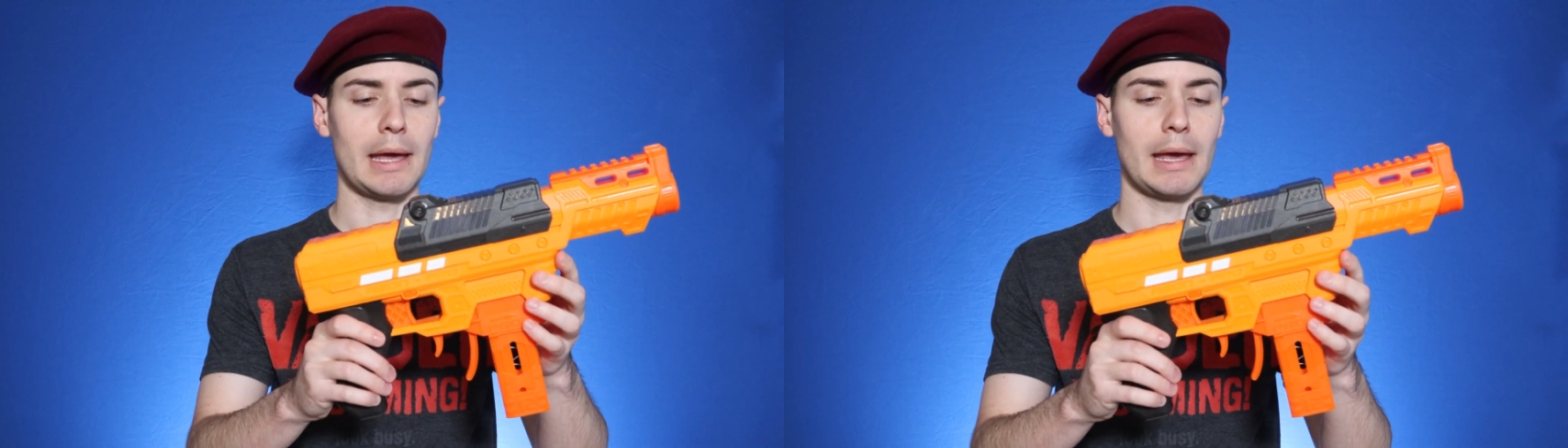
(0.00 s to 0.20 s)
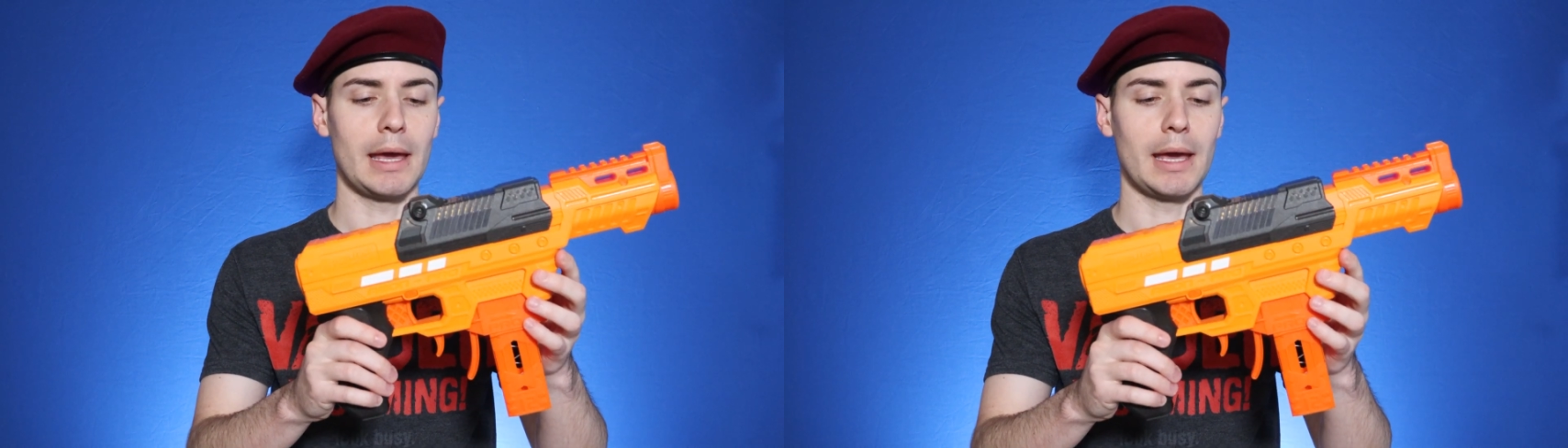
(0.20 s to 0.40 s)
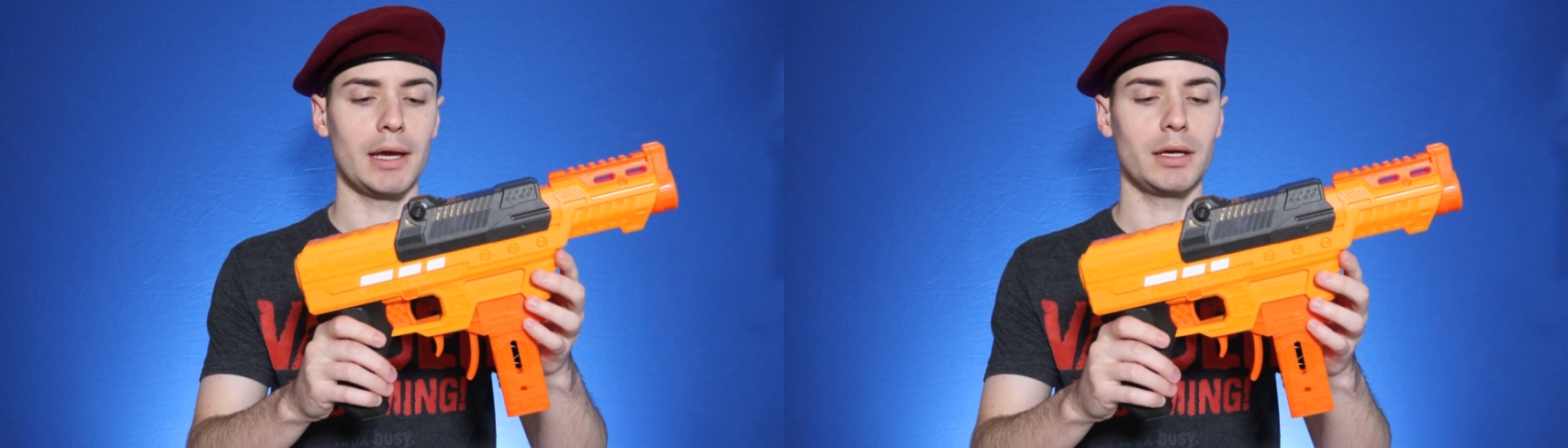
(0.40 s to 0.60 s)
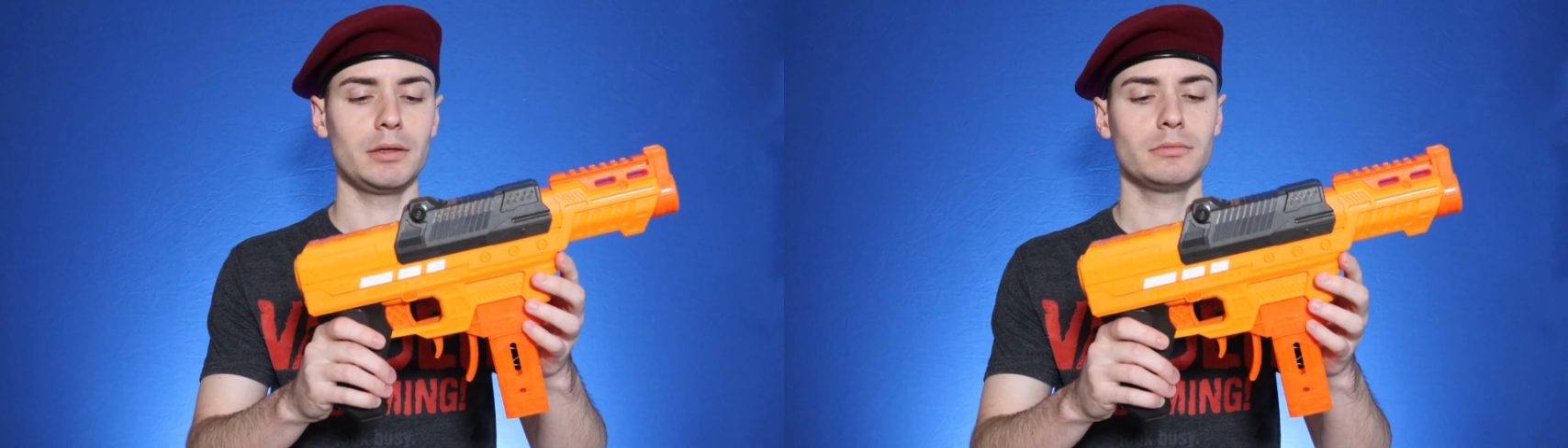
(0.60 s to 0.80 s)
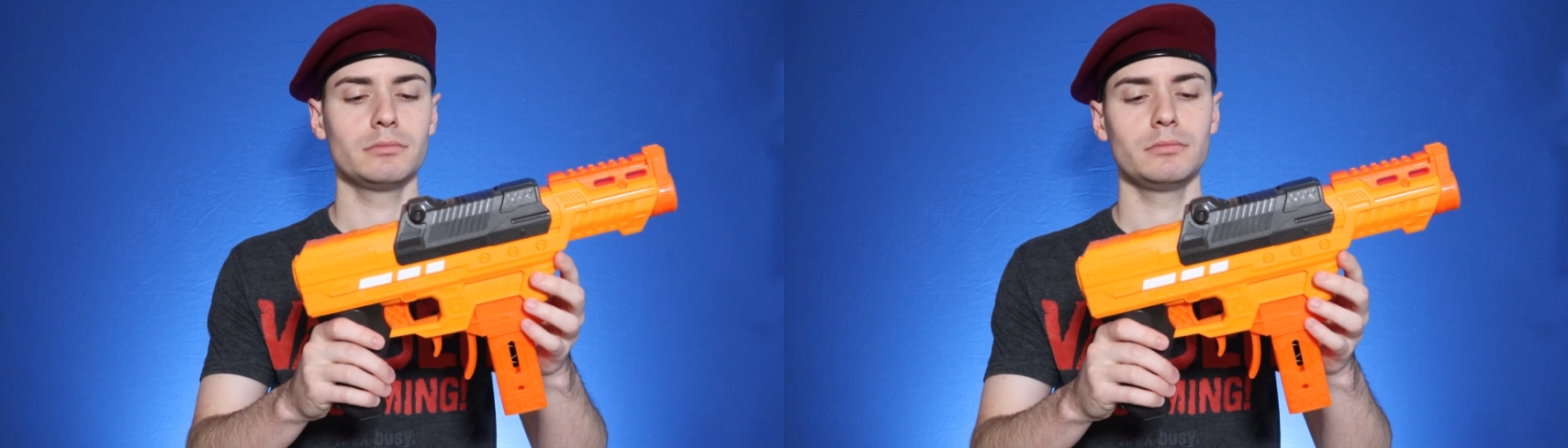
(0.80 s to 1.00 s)
A
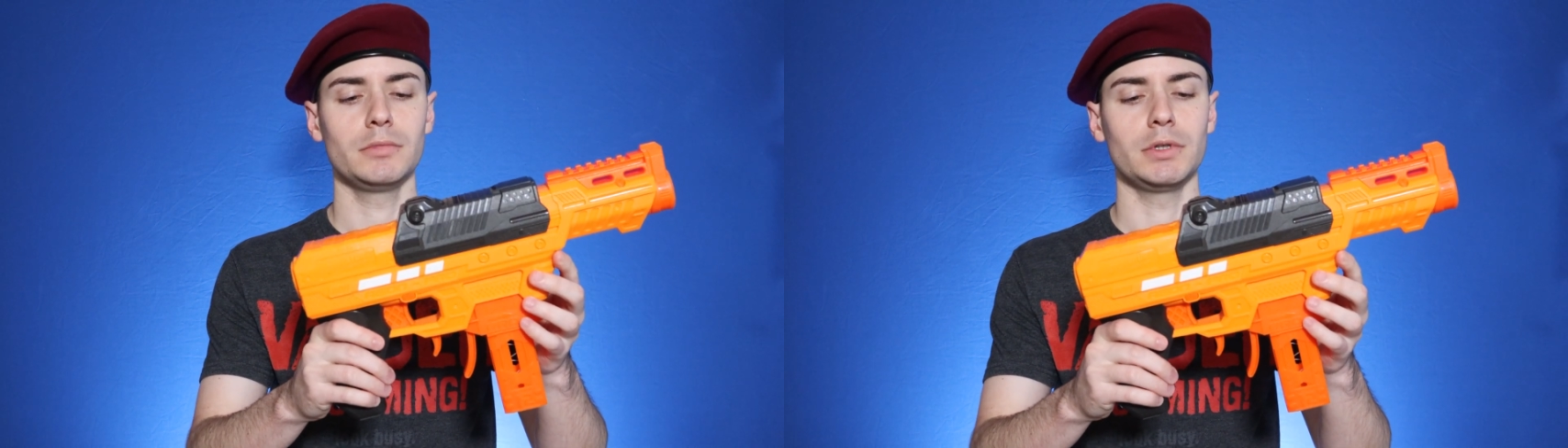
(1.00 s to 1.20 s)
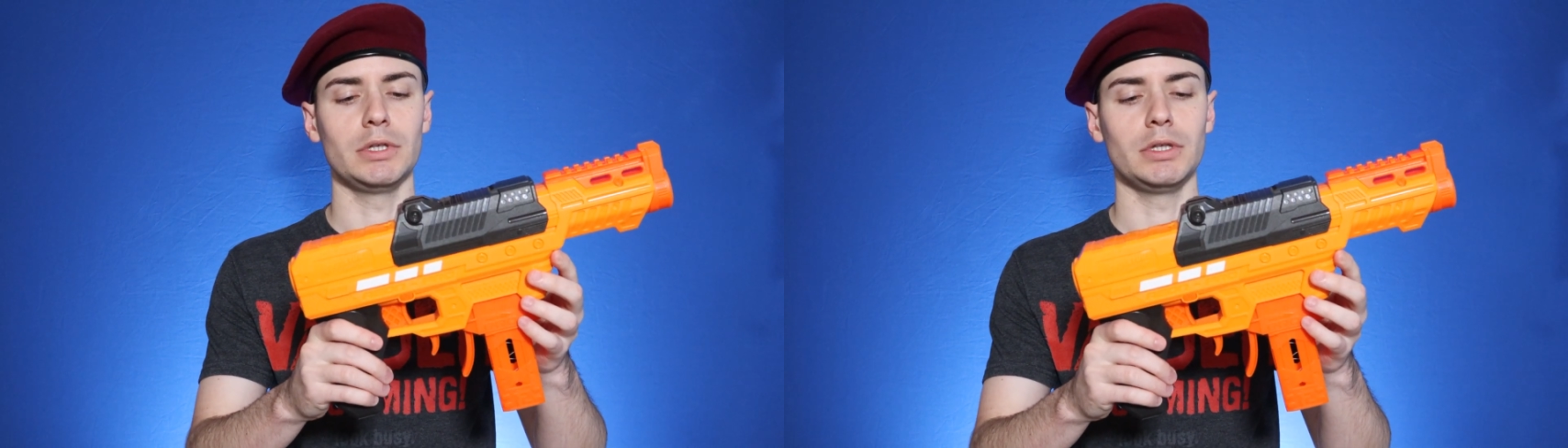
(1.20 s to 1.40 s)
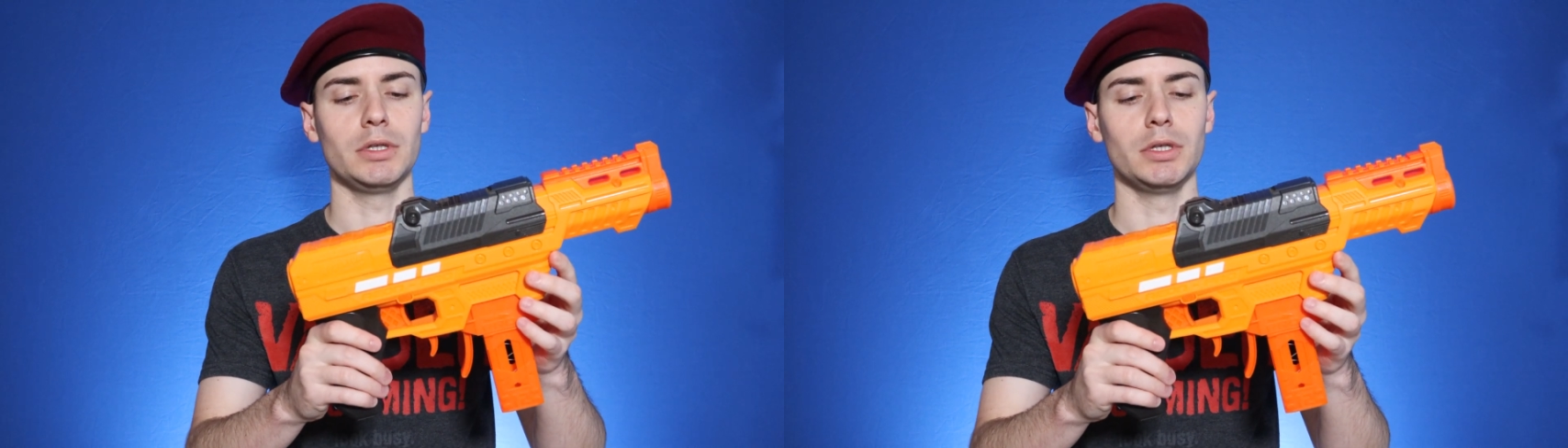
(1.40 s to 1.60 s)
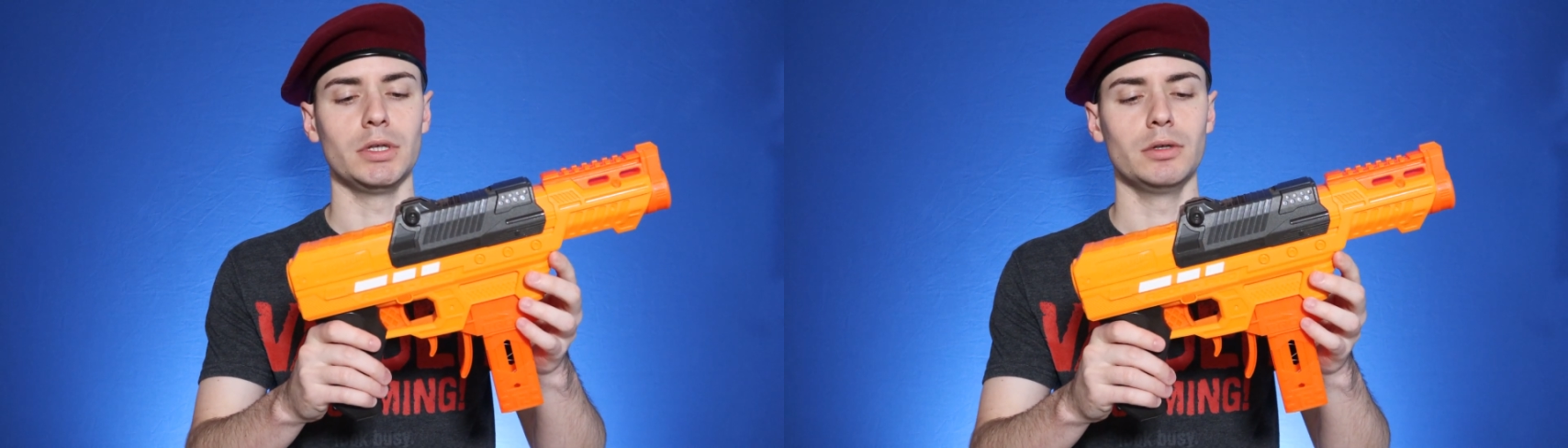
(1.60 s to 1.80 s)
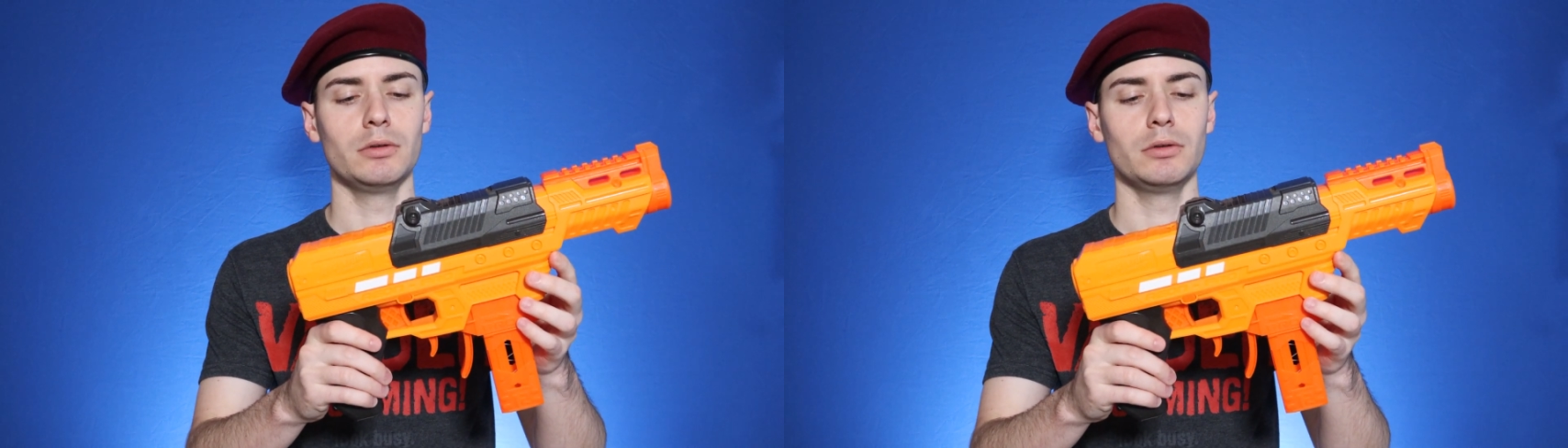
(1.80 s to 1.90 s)
E